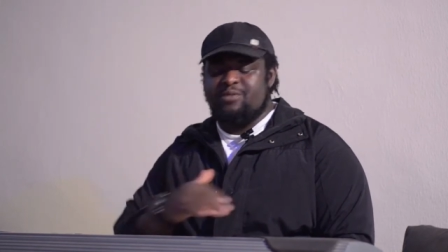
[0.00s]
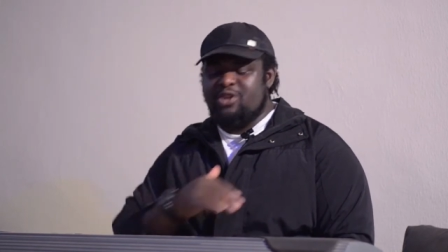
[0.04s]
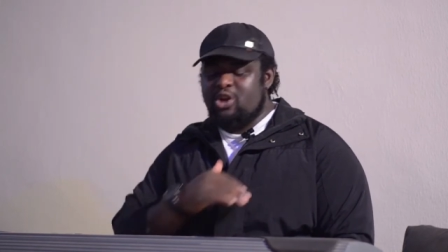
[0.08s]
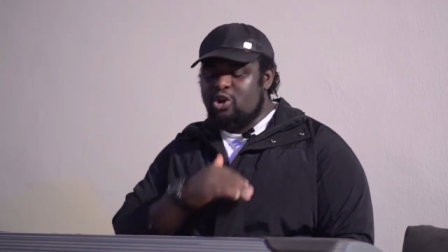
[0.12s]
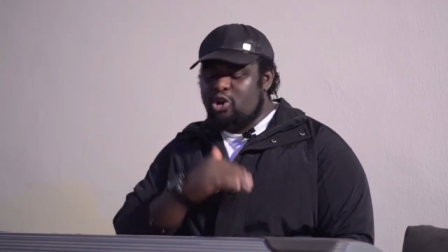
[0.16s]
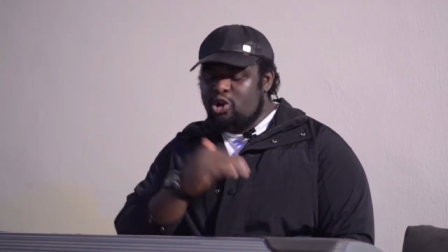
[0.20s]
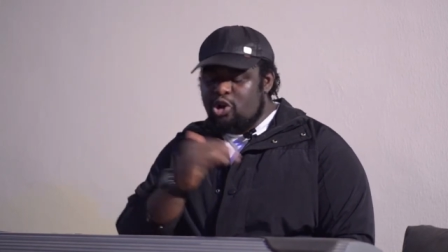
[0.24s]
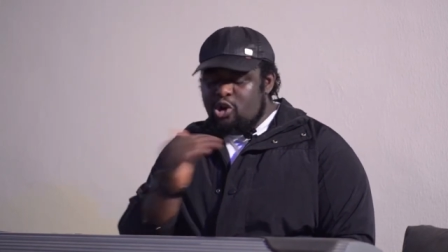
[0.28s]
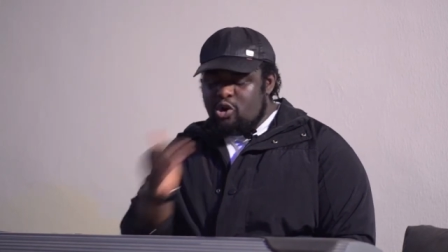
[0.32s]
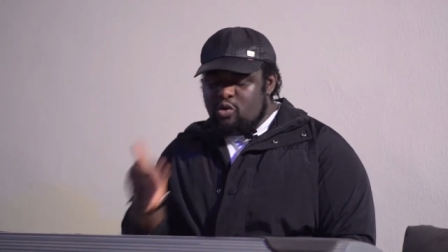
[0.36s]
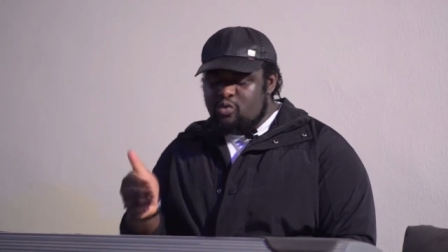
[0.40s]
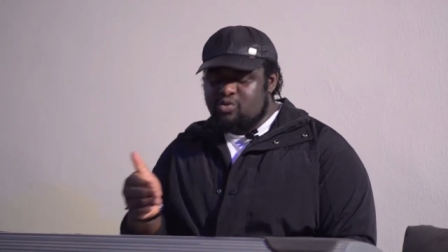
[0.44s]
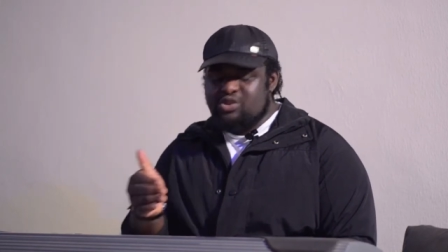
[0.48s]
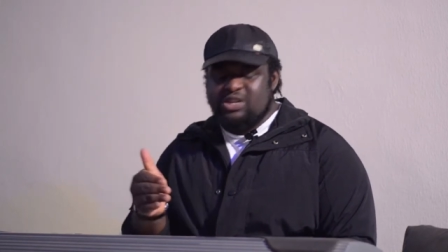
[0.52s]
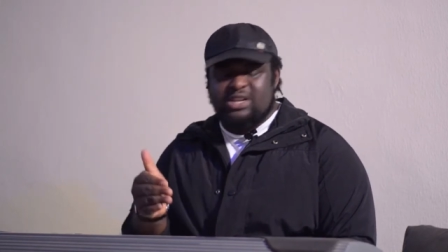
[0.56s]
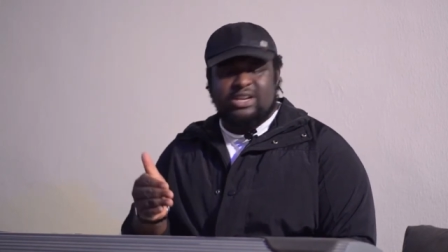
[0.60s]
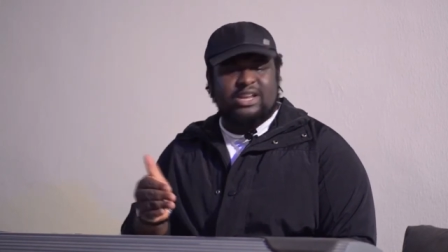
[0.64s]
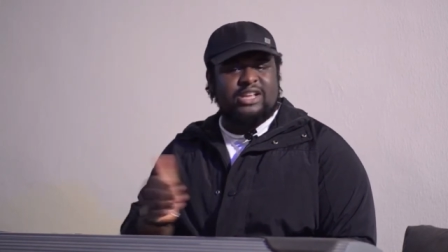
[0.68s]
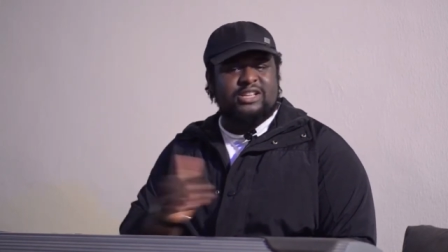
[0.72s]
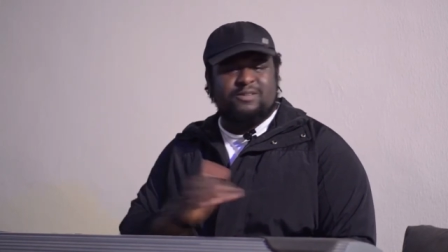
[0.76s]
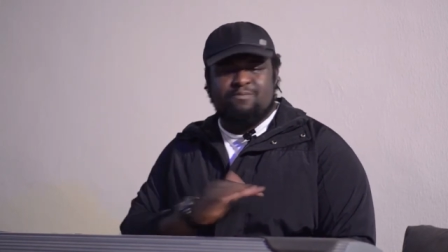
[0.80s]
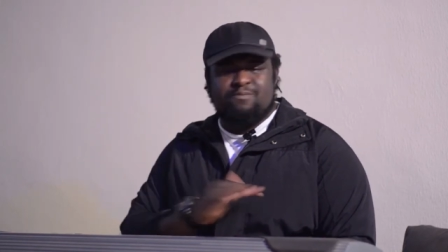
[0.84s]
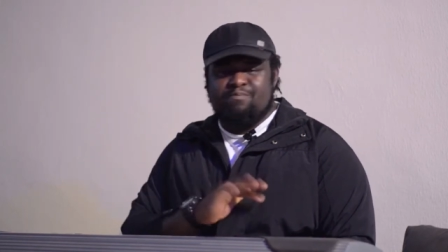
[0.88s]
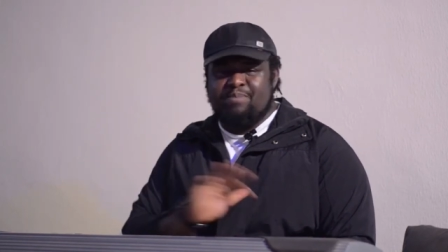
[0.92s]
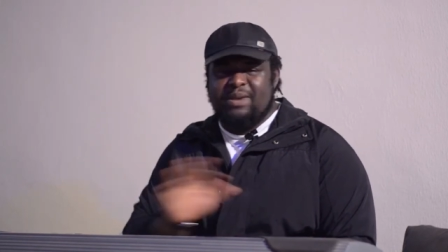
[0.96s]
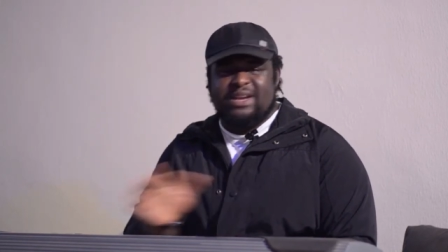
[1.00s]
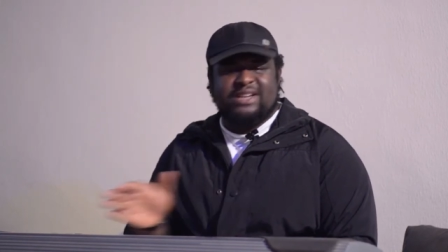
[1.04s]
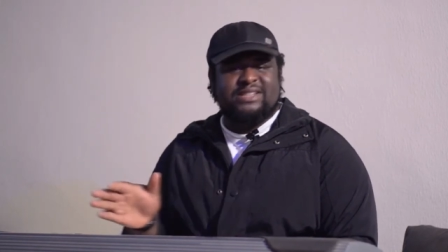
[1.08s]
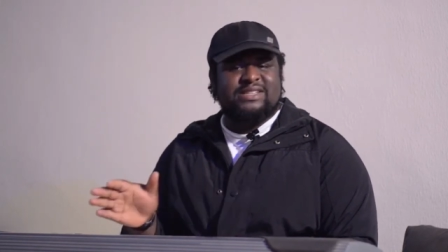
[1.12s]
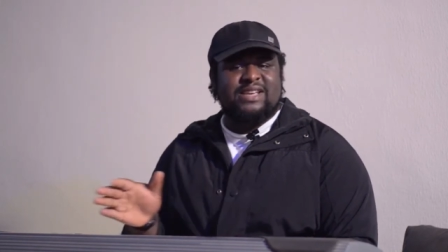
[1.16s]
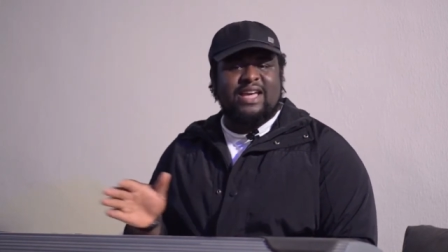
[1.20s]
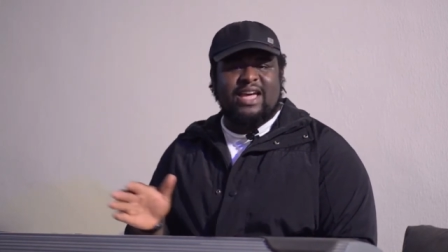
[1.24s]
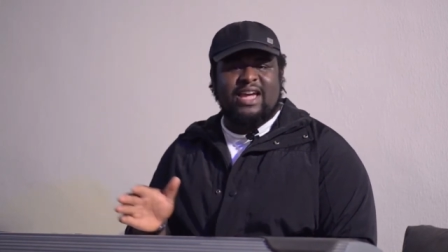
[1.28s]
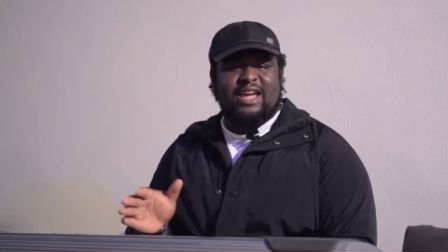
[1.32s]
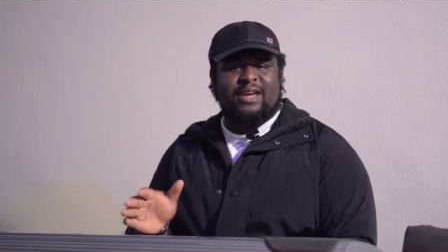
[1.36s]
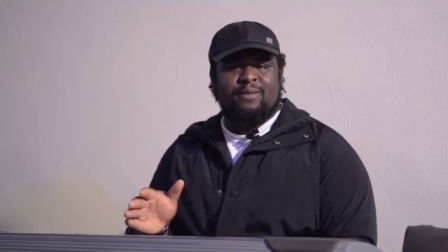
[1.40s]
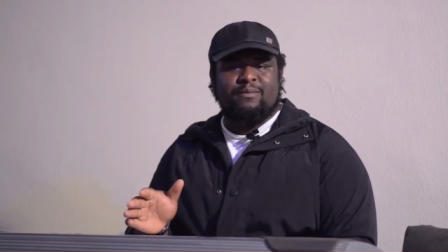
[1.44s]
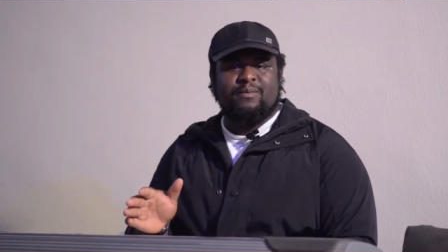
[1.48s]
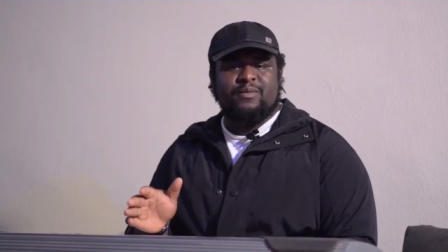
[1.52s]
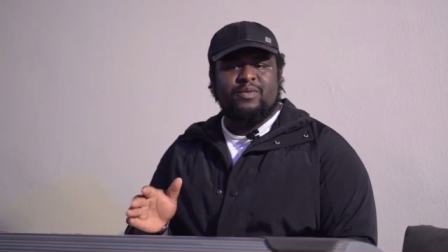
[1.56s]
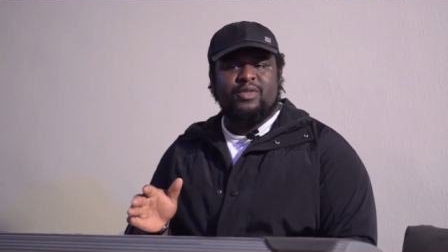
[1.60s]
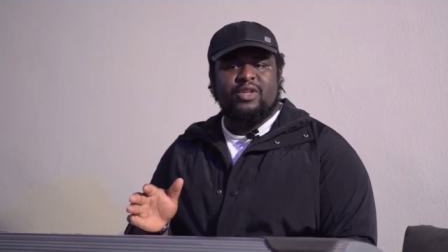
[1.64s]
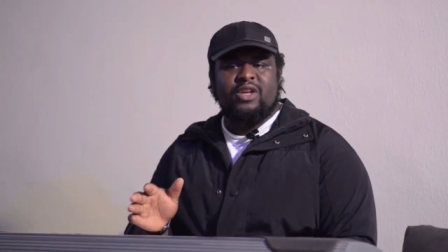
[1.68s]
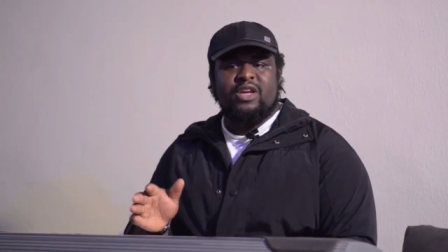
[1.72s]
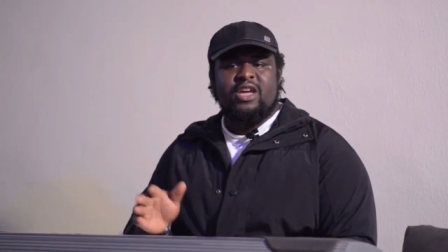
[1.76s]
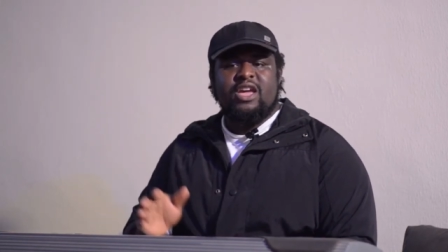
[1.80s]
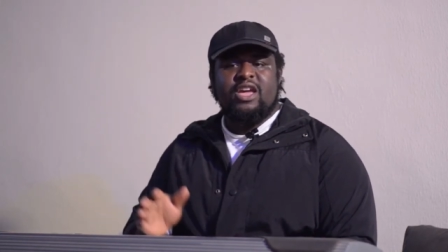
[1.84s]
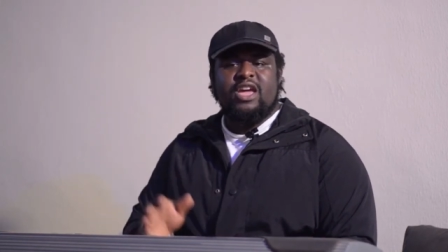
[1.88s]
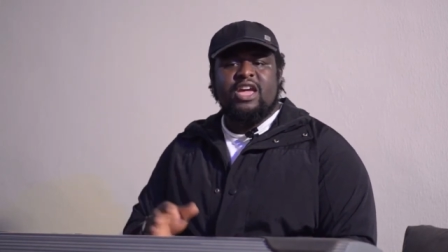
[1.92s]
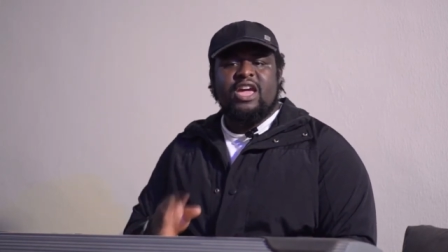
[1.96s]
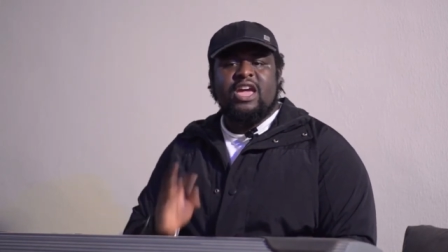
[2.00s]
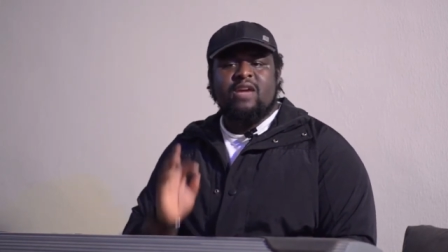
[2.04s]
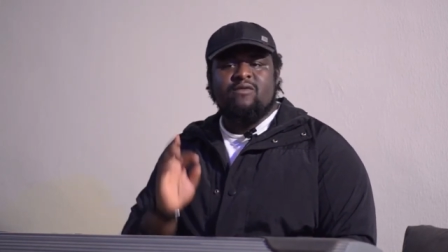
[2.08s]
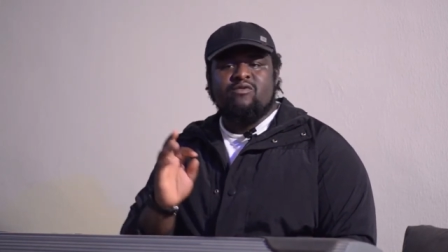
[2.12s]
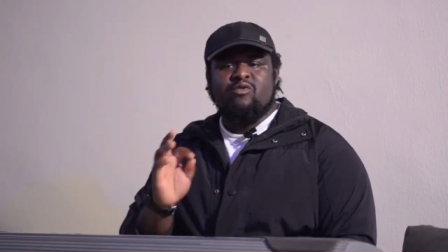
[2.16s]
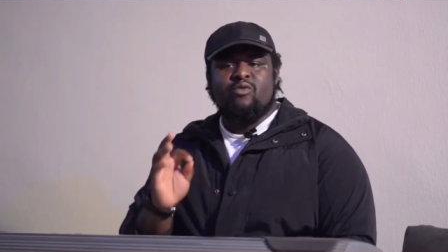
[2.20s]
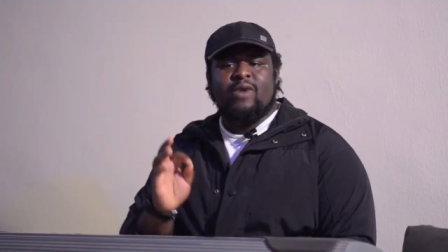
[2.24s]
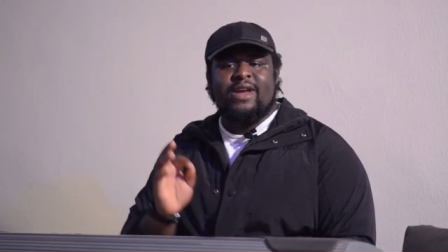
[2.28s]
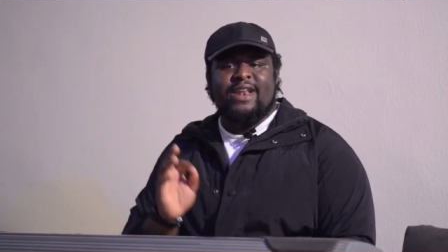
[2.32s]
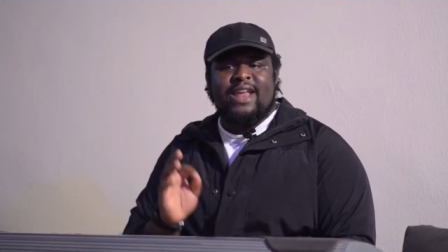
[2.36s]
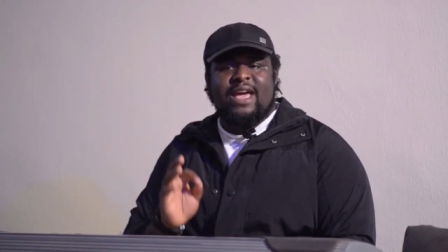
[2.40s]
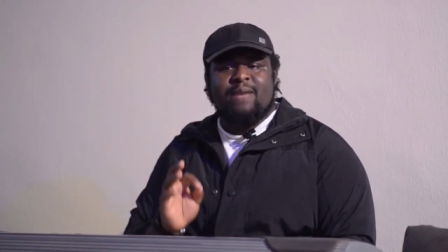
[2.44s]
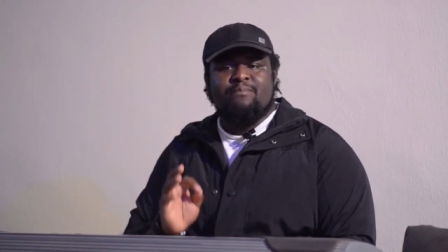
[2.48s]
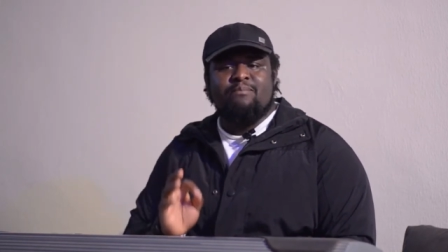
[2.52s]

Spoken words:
They're losing it big time. Even when